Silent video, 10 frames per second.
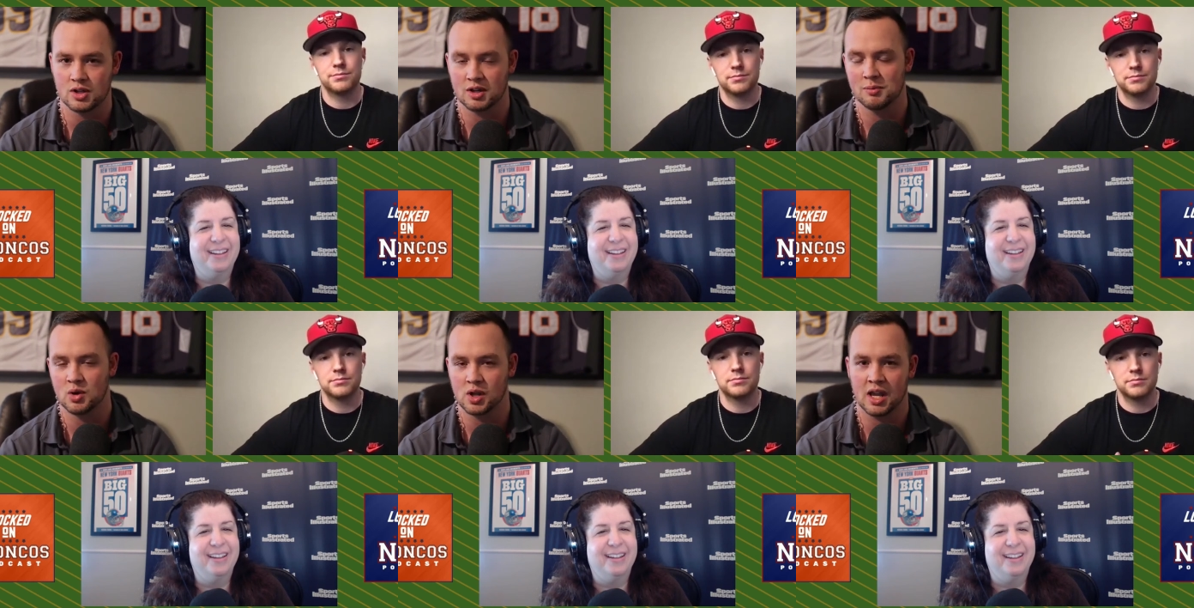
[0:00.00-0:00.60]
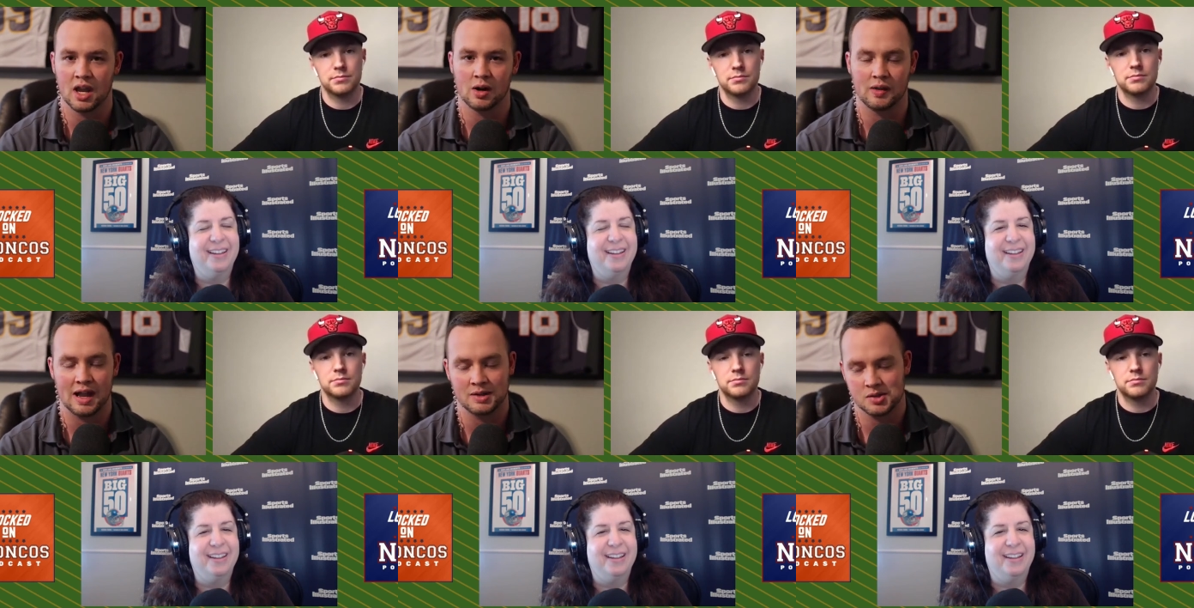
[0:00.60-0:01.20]
Speaker 1: to communicate
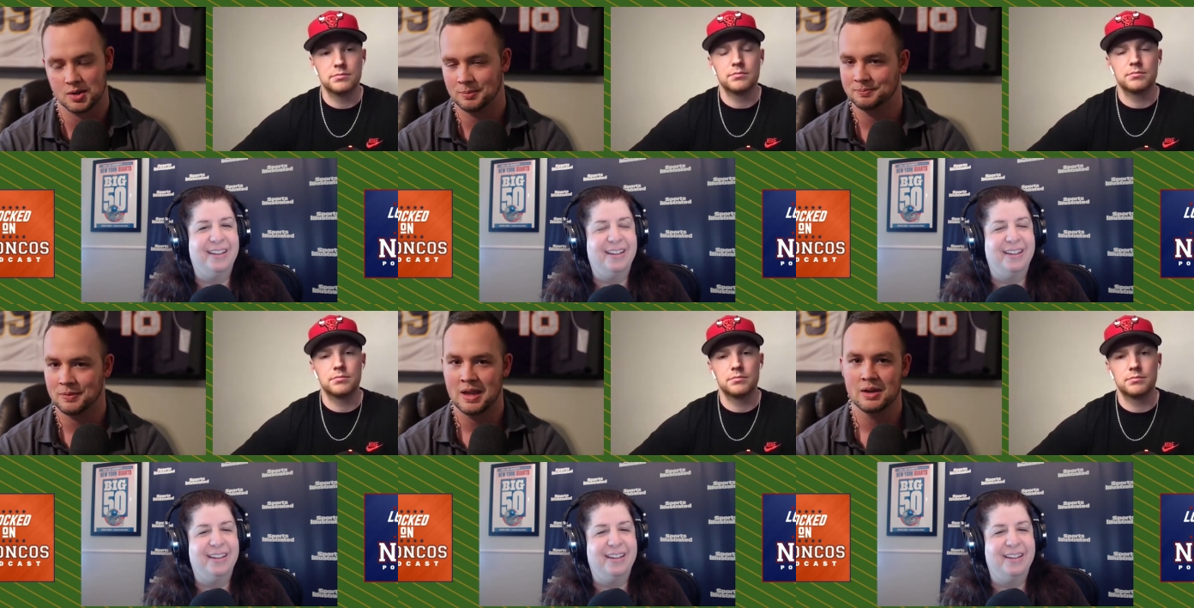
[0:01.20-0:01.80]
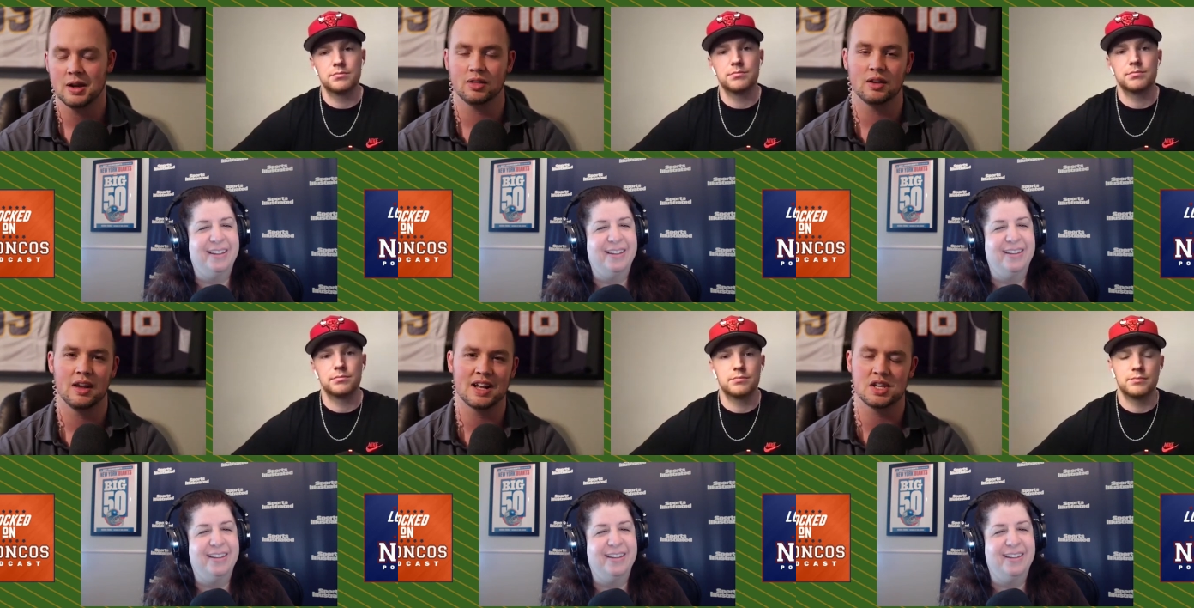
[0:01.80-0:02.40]
on that so
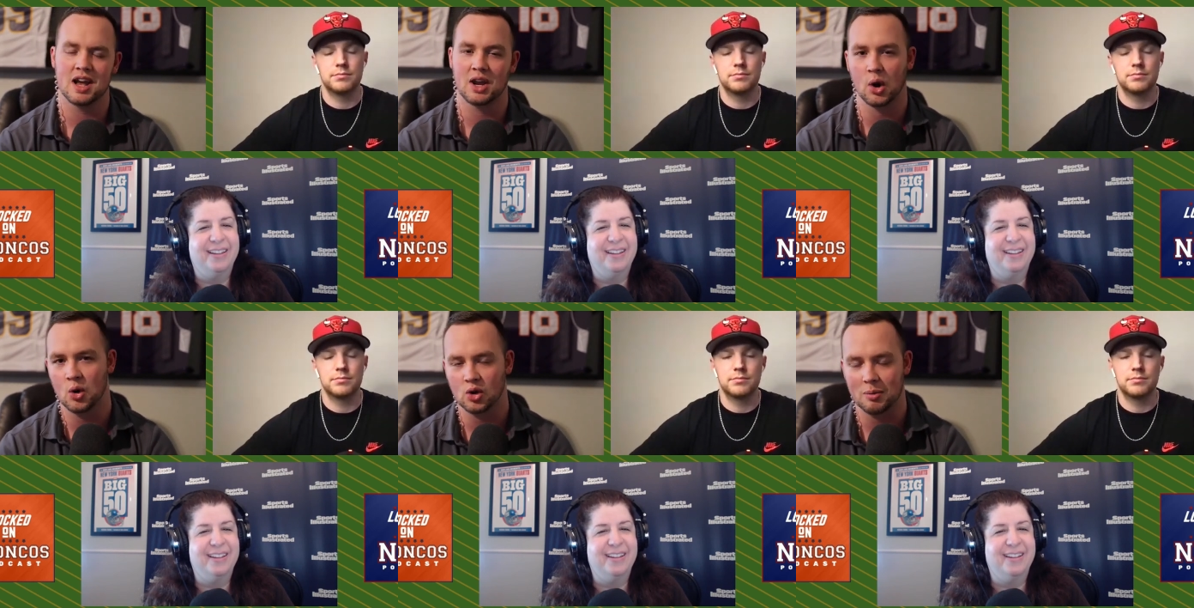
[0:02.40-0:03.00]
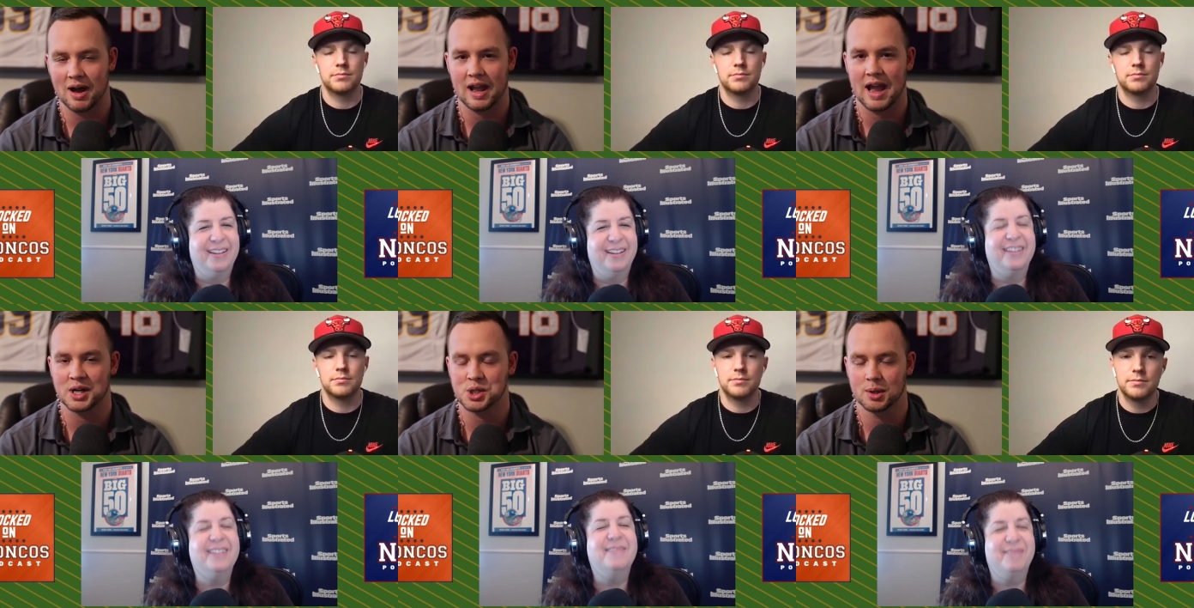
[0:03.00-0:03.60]
nothing that's not going to hold them out of
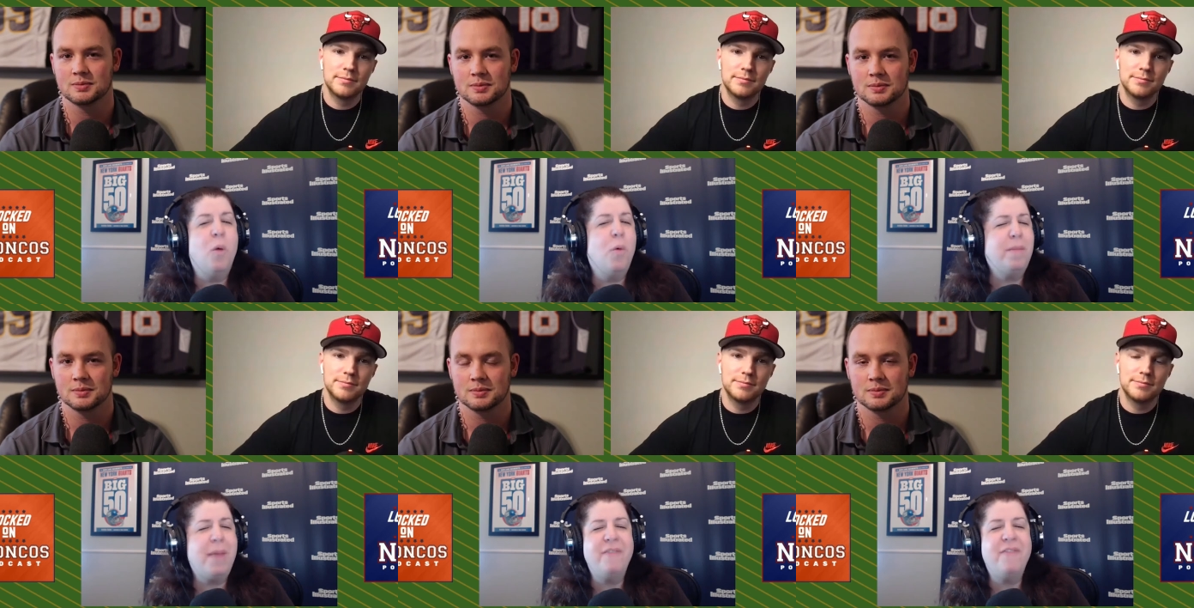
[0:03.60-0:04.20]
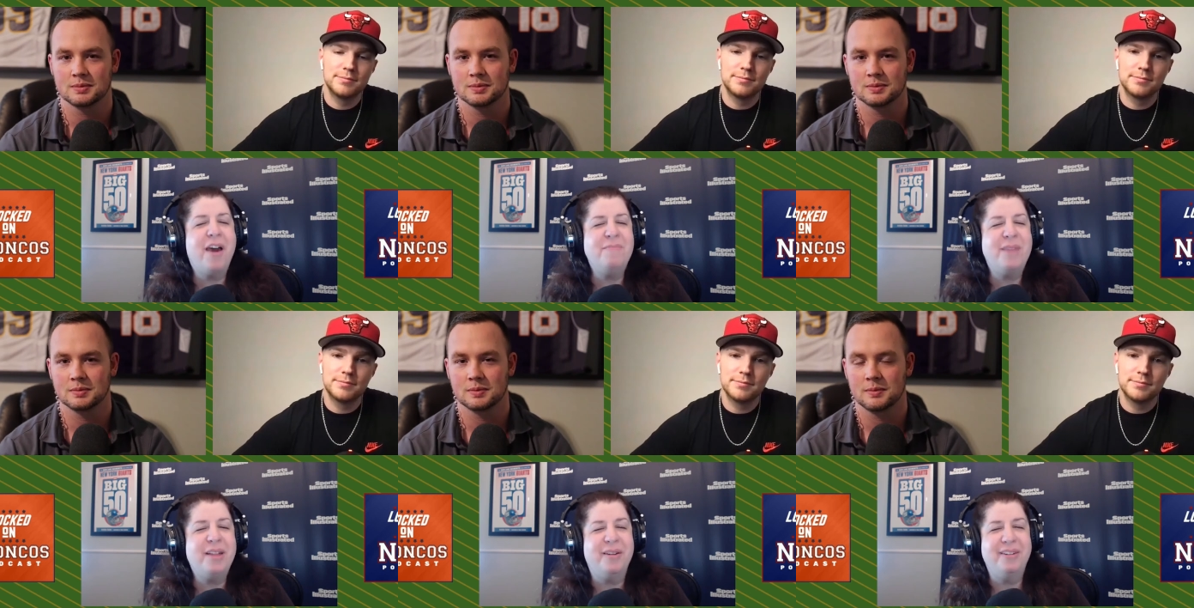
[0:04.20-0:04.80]
action.
Speaker 2: What about Von
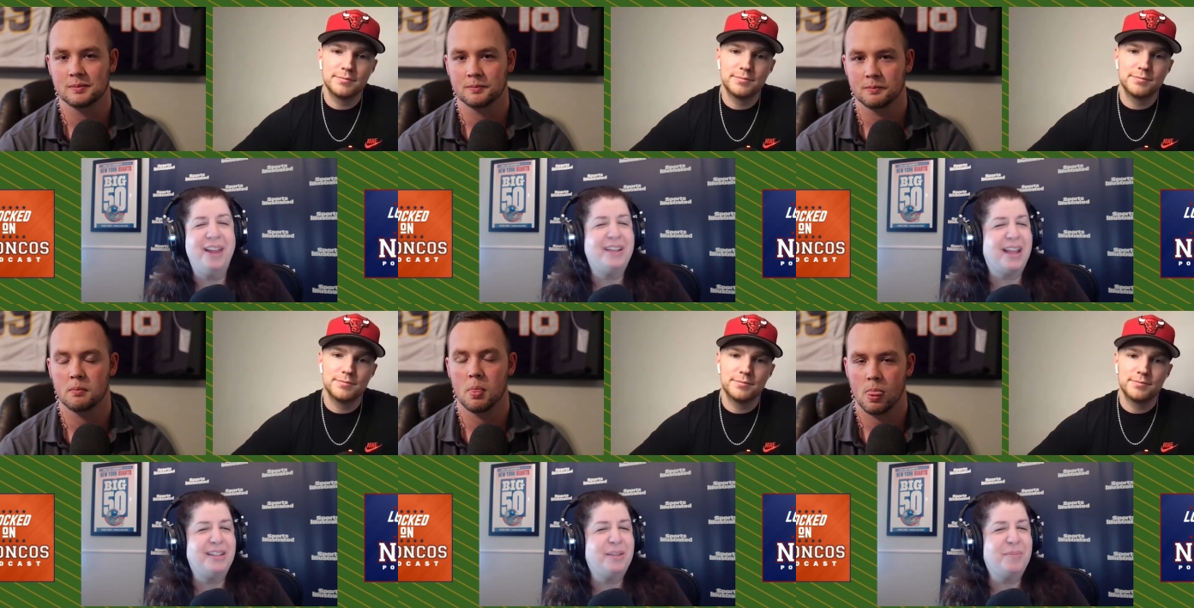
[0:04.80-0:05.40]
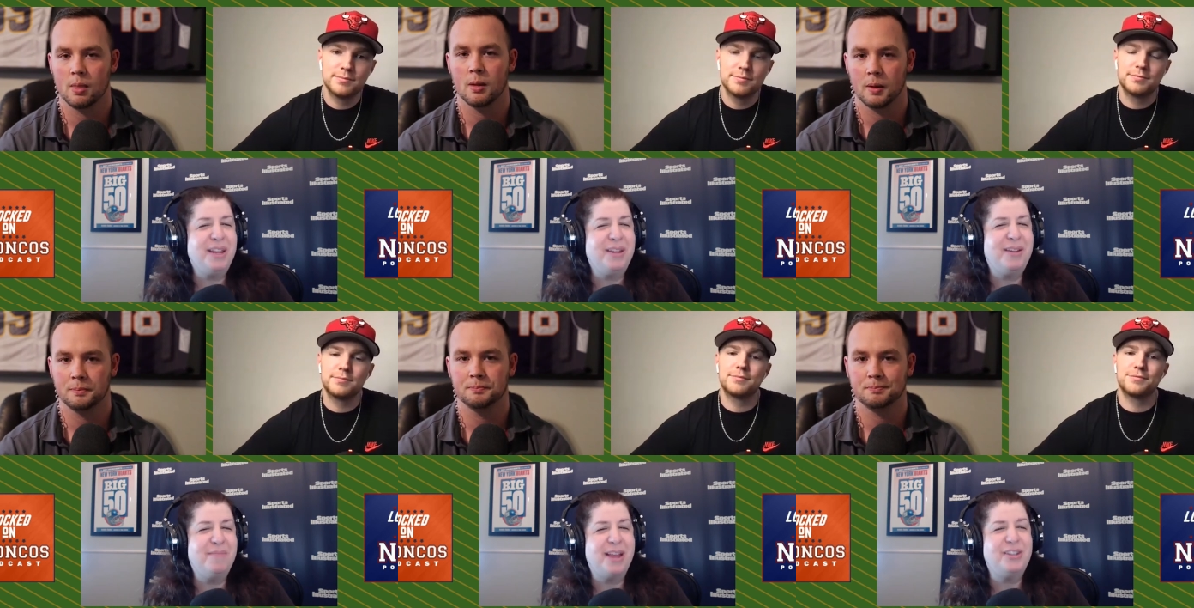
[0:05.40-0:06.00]
Miller? Yeah, that's somebody you
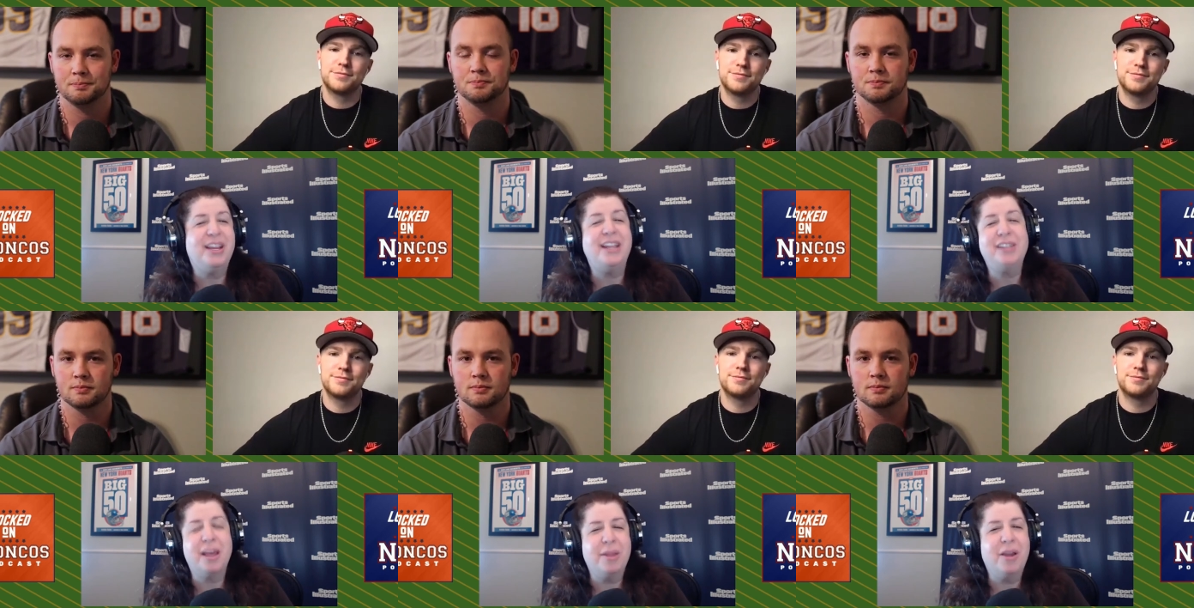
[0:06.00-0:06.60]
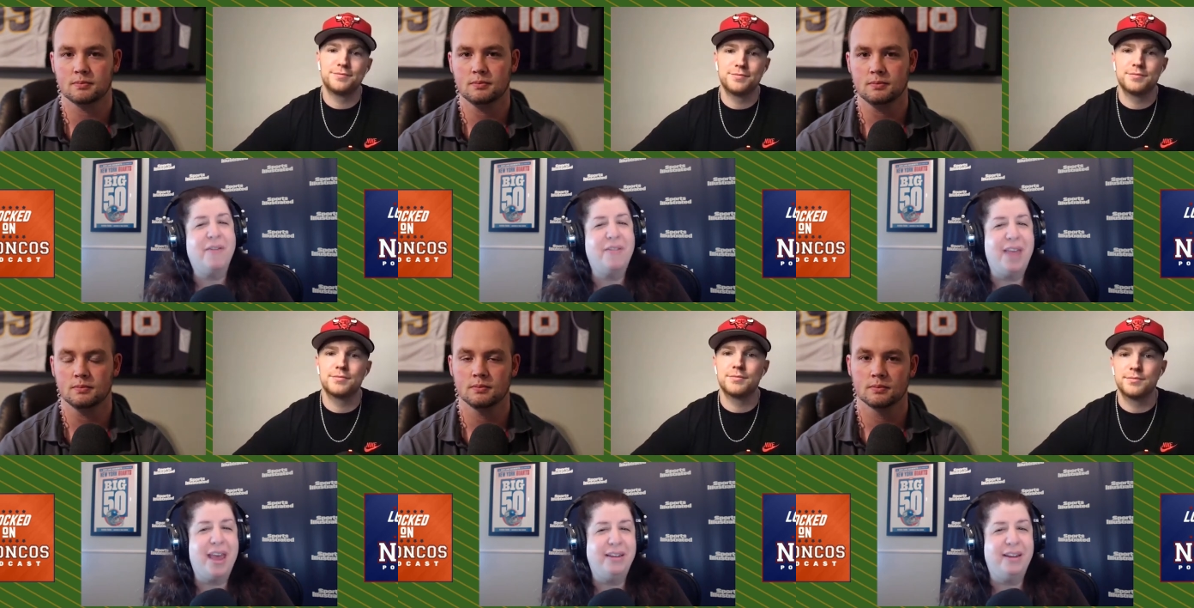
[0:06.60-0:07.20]
didn't mention. He's coming off of
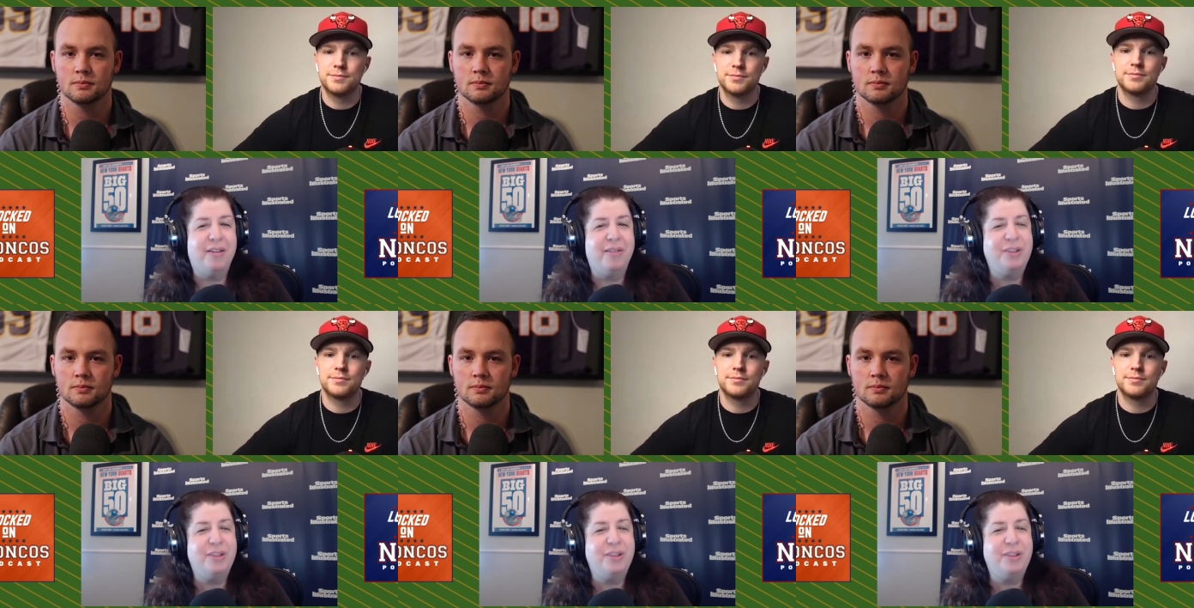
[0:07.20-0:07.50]
that, you know,